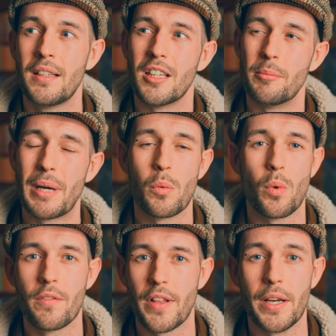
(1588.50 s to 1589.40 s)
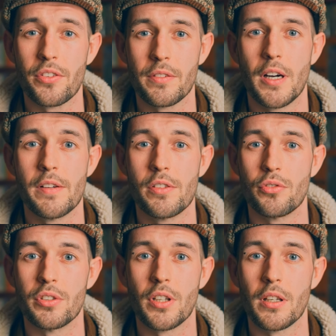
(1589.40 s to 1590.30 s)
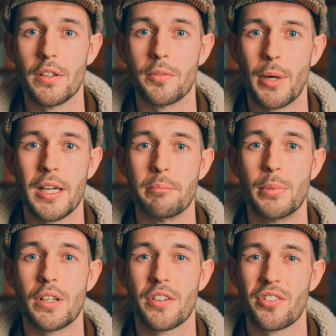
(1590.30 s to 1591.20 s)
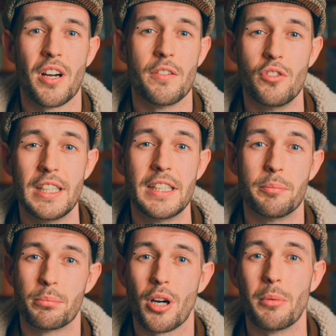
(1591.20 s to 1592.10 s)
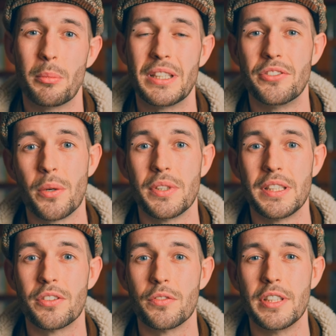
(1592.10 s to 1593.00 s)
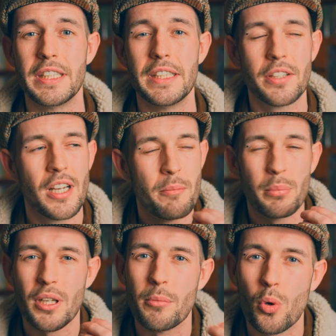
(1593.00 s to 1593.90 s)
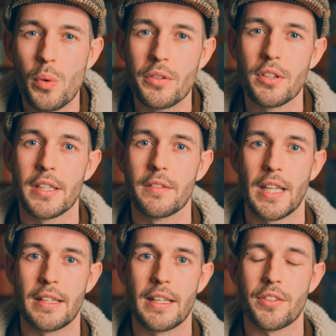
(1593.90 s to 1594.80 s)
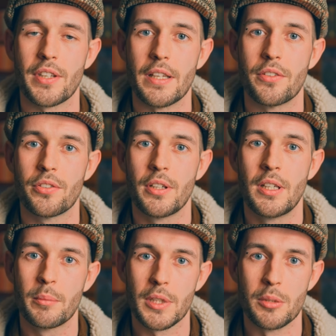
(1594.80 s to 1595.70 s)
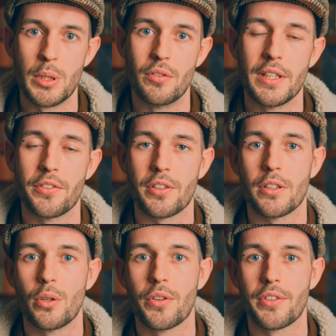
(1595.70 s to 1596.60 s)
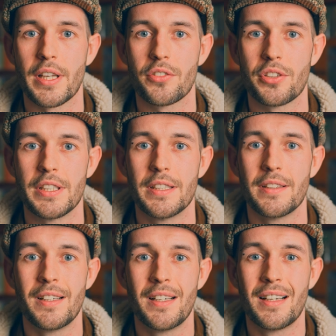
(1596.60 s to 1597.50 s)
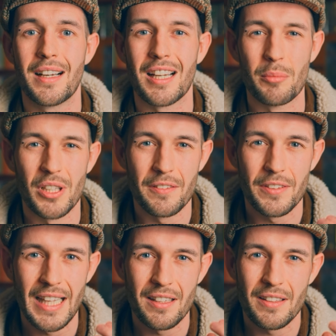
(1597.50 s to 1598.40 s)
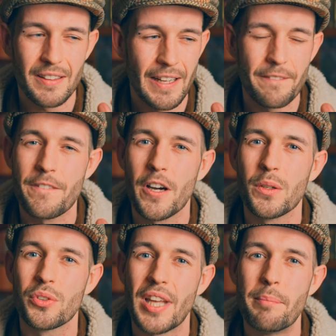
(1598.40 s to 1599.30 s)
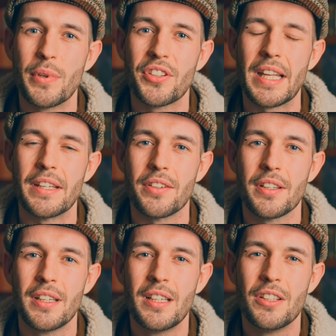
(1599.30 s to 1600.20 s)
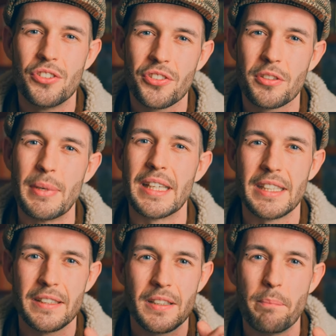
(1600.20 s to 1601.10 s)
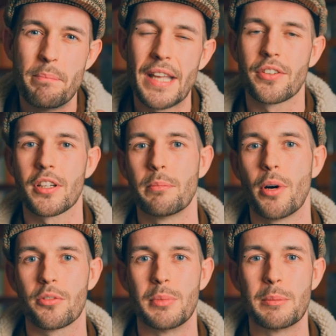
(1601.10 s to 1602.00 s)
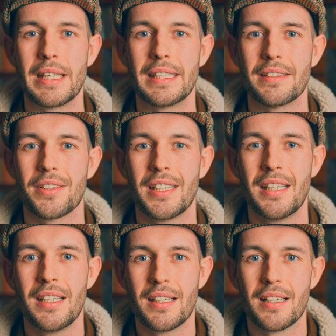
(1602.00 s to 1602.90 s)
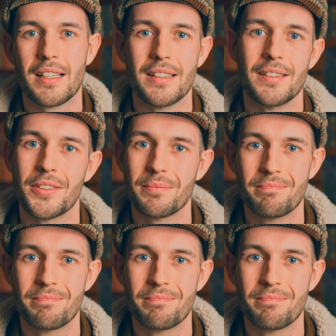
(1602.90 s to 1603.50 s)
about $1,500 buying books I really probably don't need to read, but I'm always looking for that next edge. Going to be releasing a course next year. I'm looking for that, that final 10% just to make it the best I could possibly make it. And